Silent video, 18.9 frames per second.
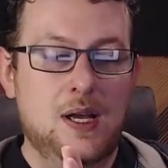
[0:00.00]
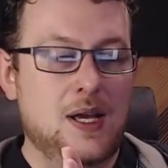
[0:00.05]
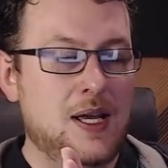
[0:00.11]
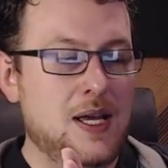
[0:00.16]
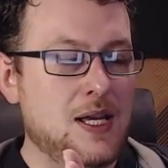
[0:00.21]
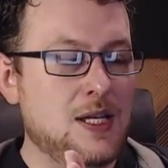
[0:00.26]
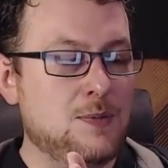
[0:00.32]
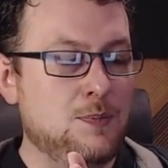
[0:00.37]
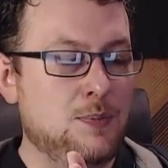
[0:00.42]

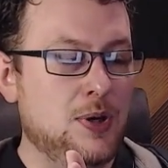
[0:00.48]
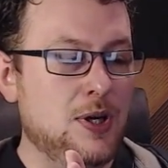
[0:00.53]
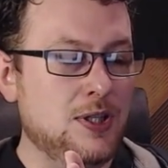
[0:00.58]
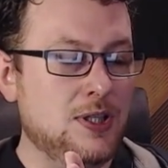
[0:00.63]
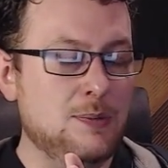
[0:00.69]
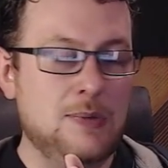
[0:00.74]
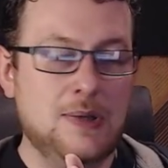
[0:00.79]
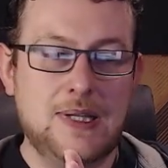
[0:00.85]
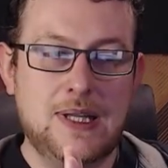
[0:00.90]
It's
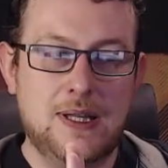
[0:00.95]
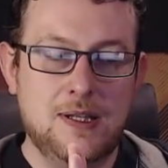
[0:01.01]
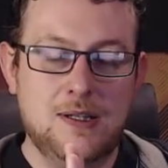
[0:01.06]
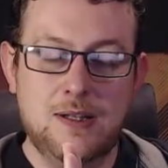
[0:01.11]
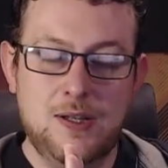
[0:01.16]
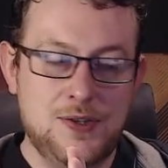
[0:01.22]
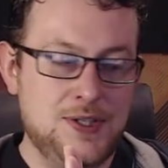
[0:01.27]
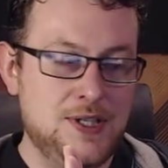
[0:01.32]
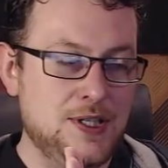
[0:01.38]
possible that the
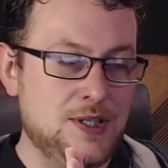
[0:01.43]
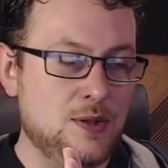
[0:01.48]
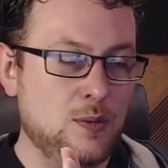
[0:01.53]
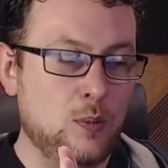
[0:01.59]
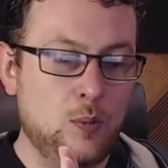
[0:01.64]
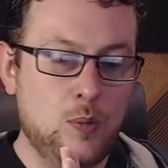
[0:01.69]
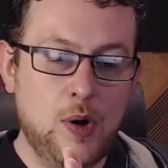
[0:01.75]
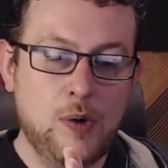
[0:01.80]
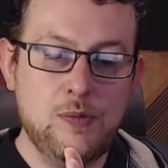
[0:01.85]
cloth
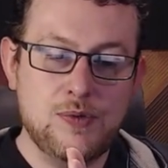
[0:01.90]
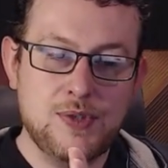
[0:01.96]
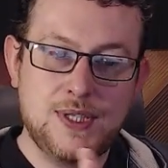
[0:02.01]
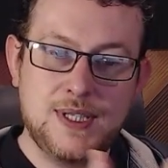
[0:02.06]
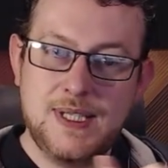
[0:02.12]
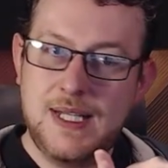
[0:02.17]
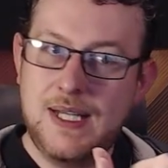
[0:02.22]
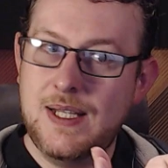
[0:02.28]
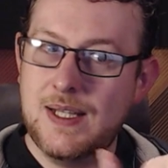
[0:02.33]
system won't
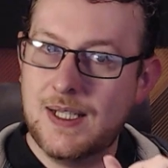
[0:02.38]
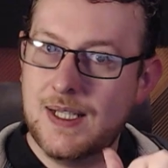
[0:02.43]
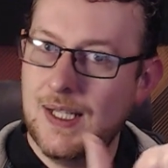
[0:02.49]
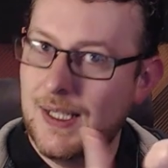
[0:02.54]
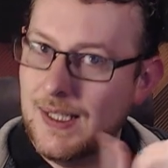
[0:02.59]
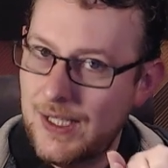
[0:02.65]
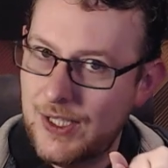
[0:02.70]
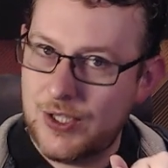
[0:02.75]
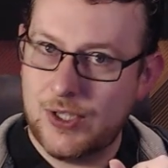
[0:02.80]
see the
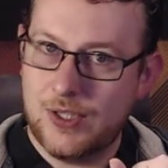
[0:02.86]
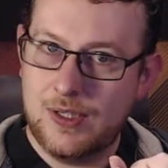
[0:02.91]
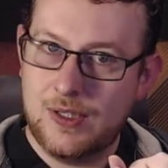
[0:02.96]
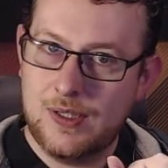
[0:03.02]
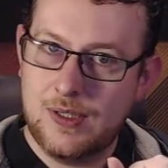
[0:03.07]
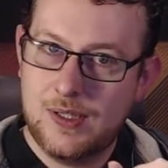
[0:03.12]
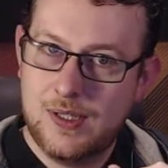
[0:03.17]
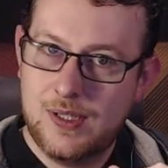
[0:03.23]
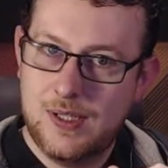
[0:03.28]
collision